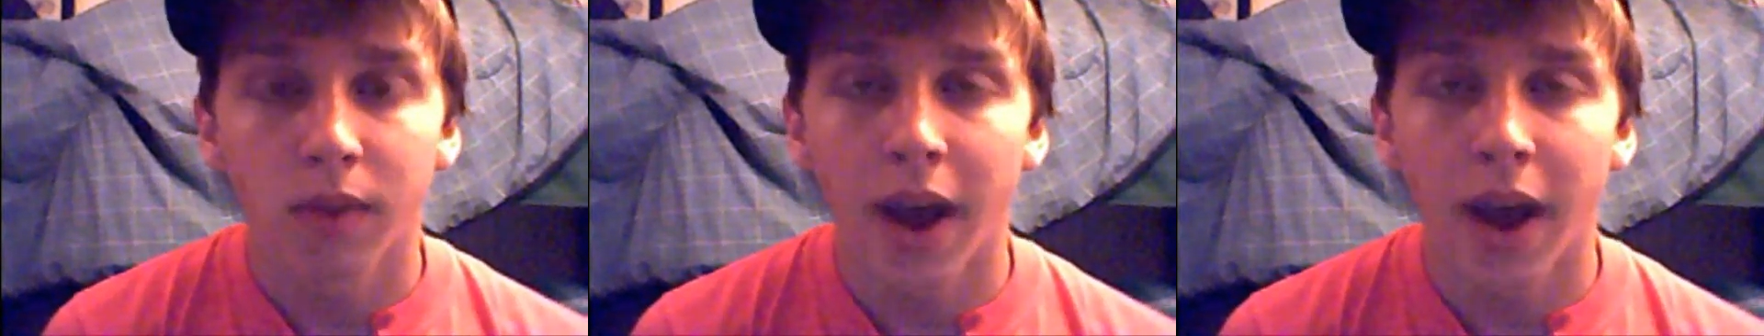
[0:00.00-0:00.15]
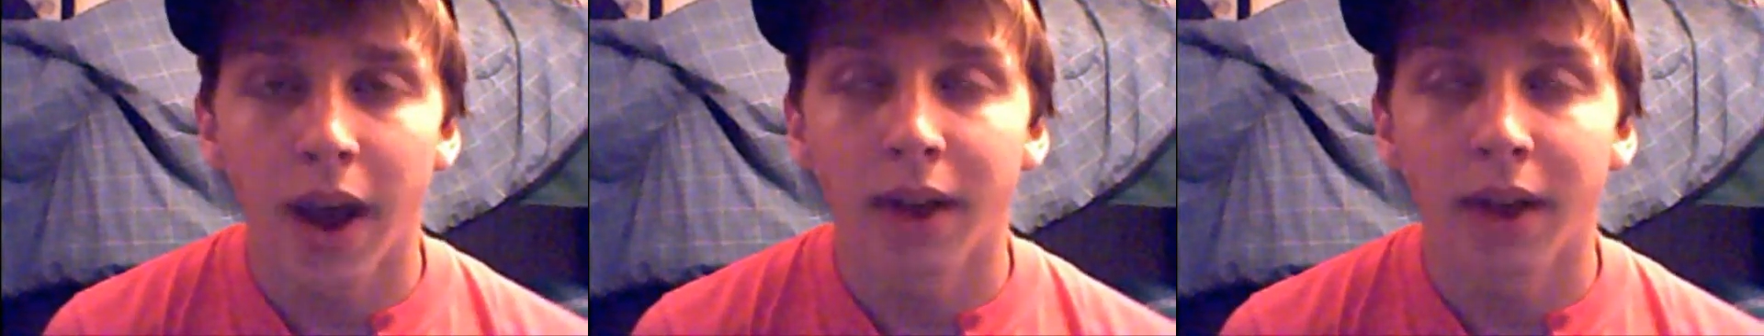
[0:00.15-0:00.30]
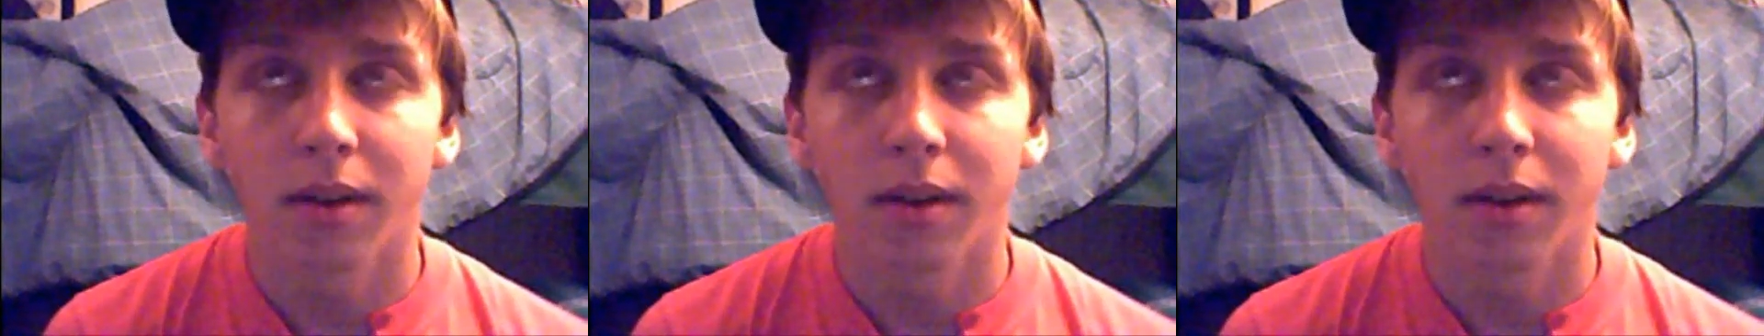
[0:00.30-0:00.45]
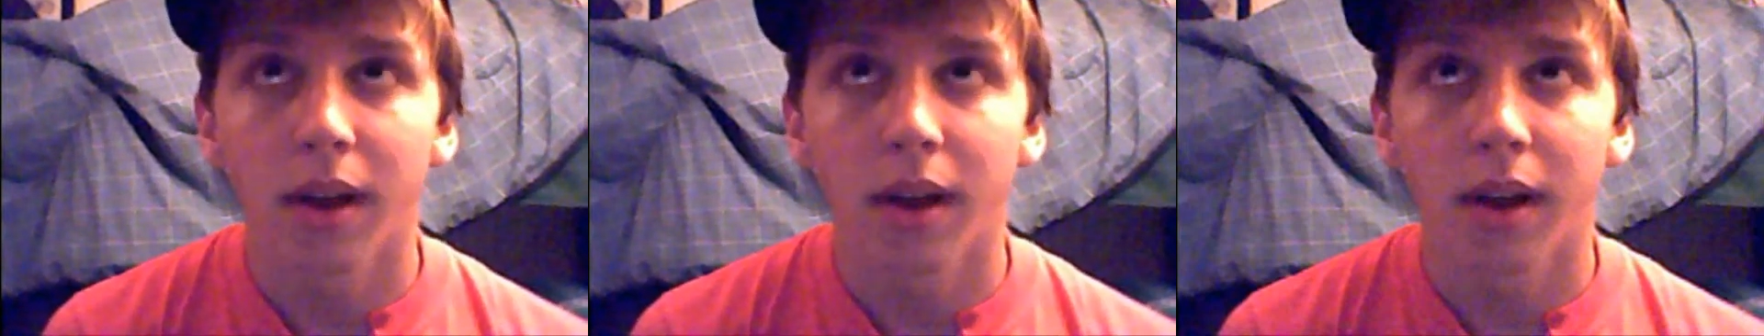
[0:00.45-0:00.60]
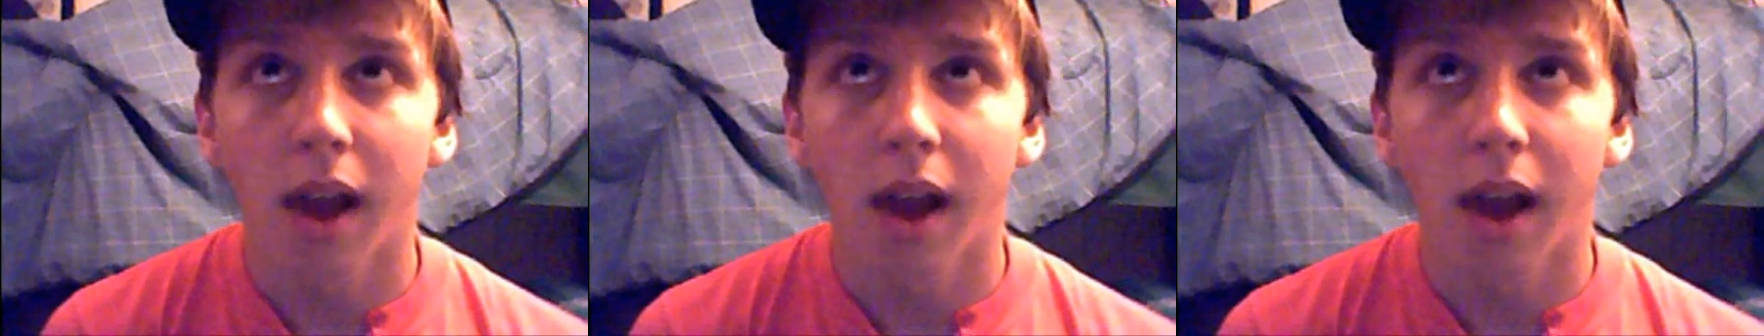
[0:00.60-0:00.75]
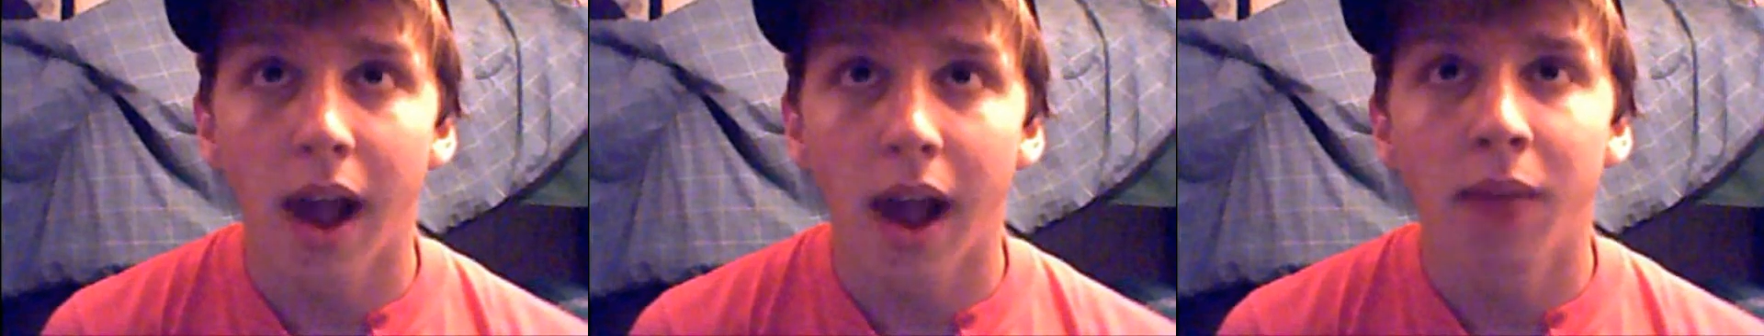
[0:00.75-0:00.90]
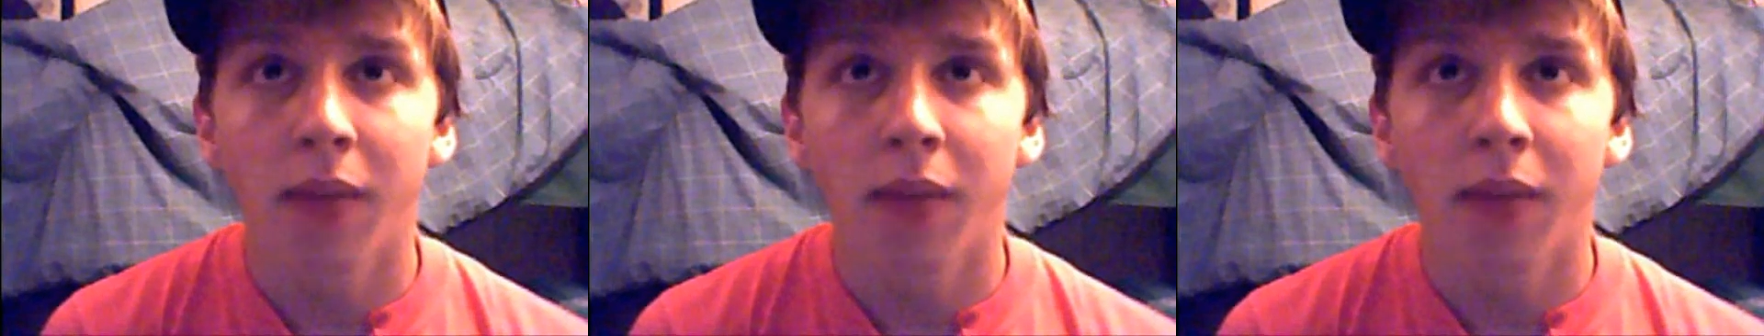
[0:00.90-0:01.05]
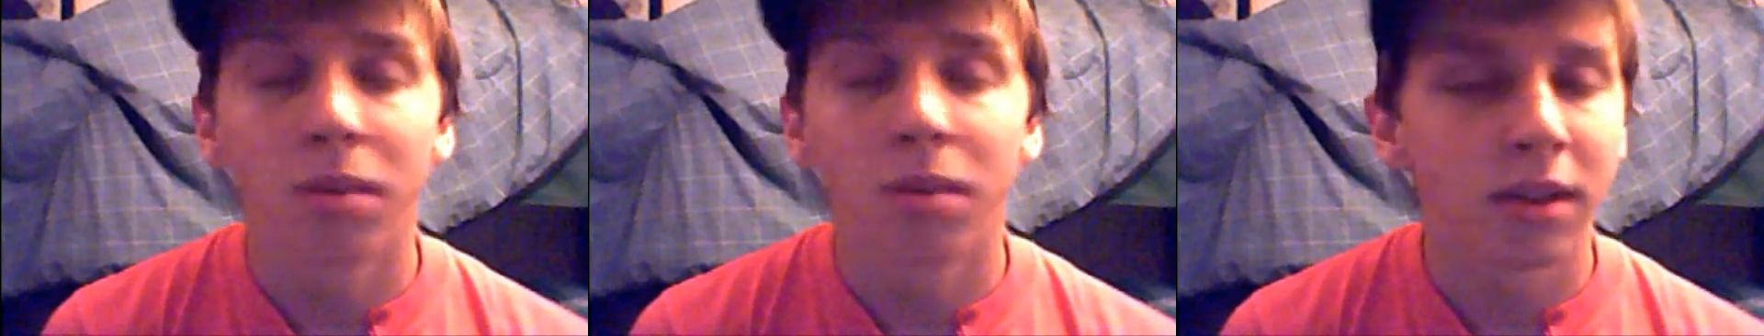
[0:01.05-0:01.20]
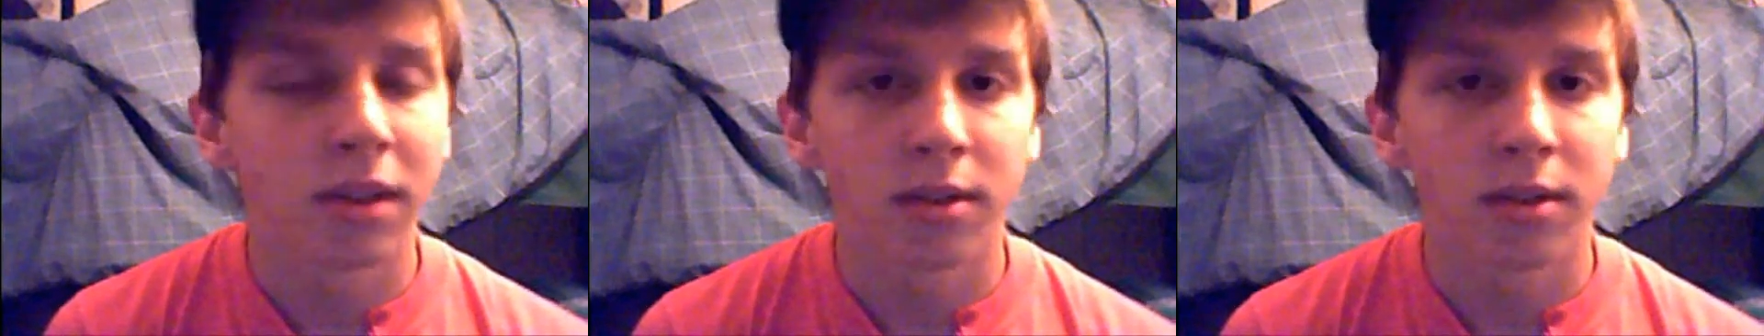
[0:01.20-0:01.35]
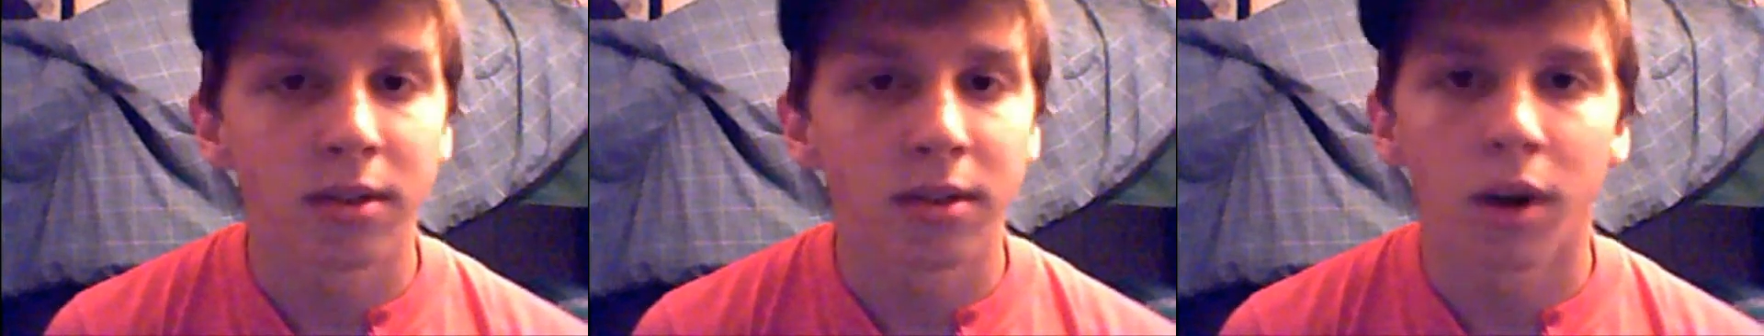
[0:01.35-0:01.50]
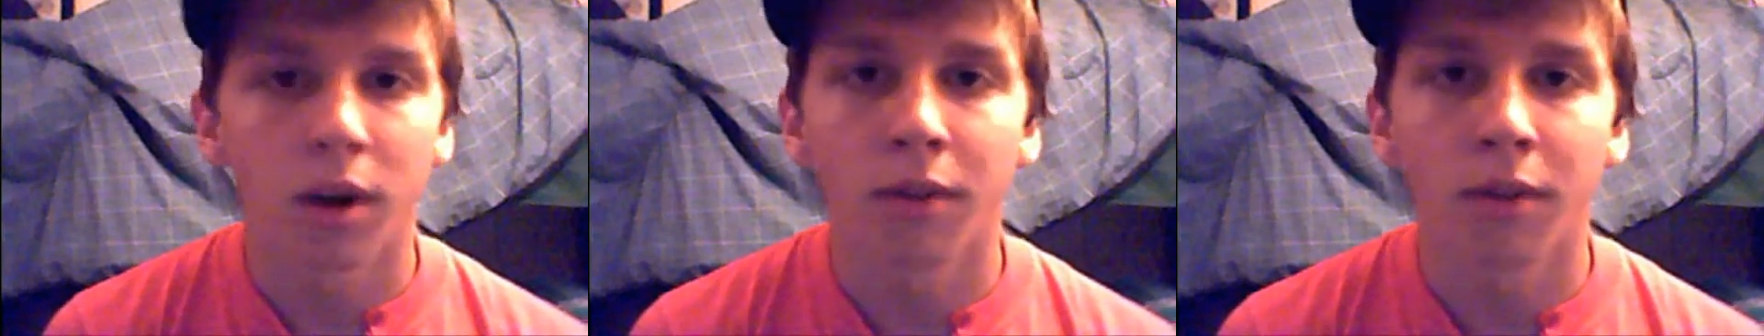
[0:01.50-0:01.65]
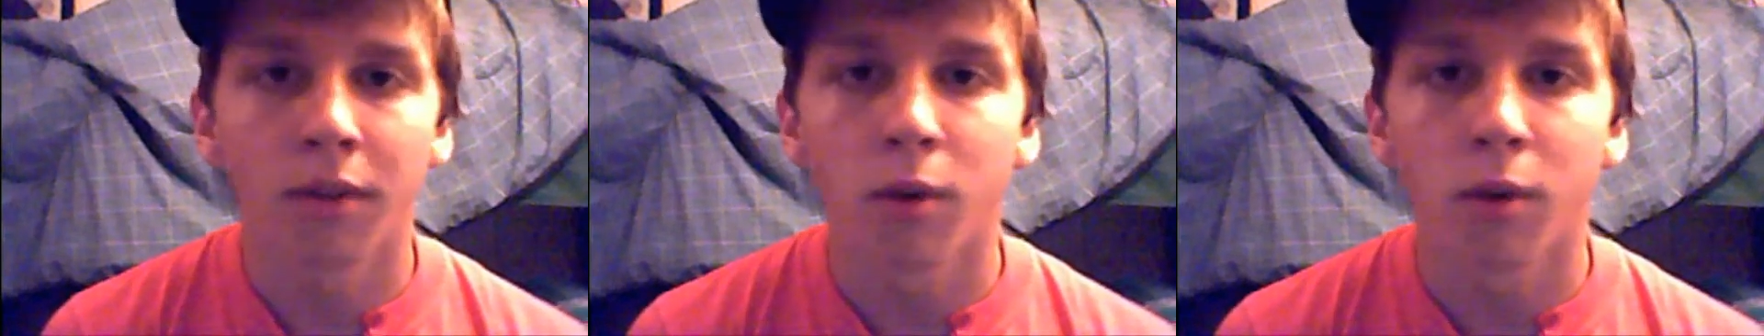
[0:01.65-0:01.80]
I I believe so heart